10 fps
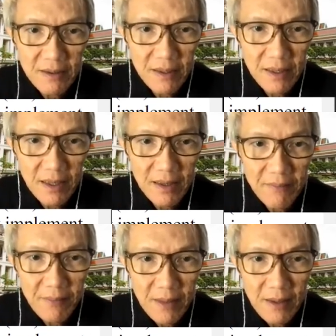
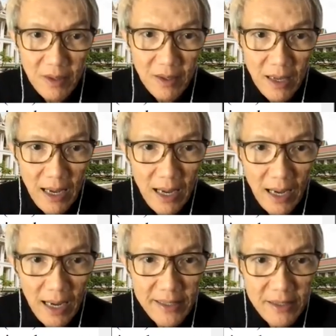And
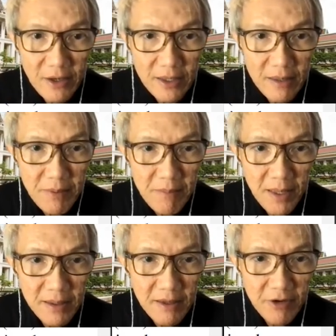I did not
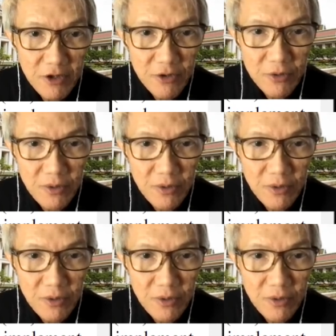implement the first 2.